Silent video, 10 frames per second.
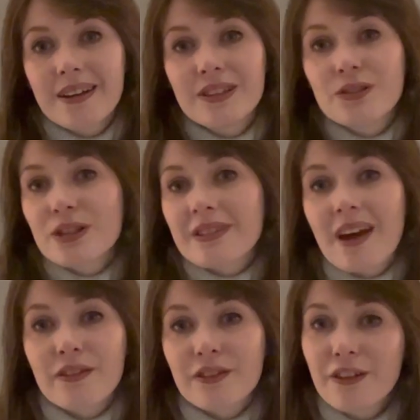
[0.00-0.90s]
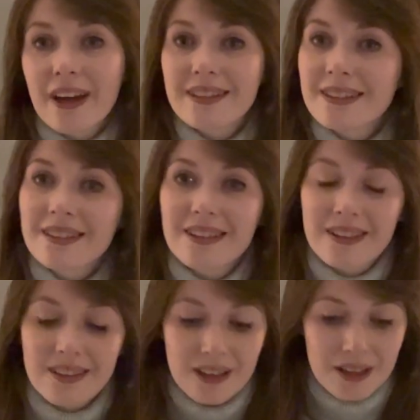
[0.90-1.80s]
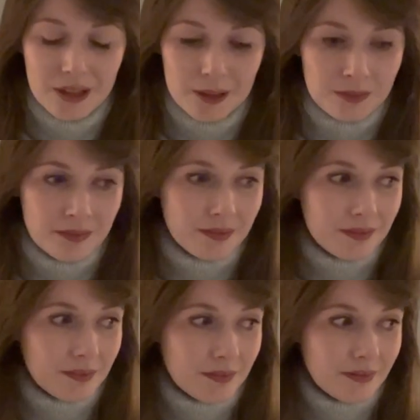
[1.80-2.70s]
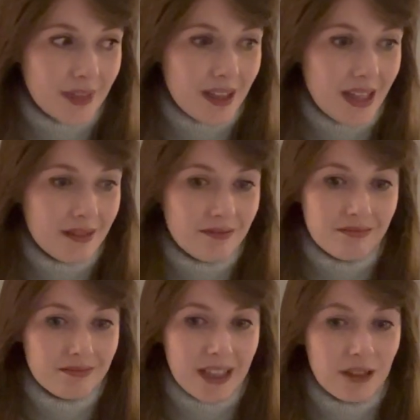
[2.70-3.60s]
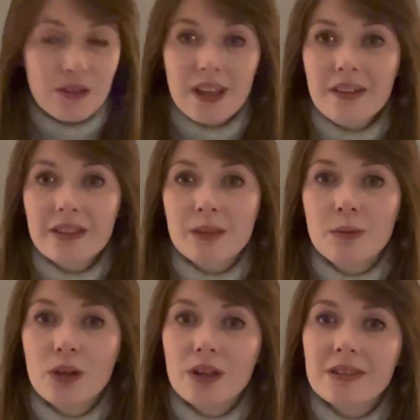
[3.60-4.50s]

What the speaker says: and you just have a friend, and then they're not there anymore.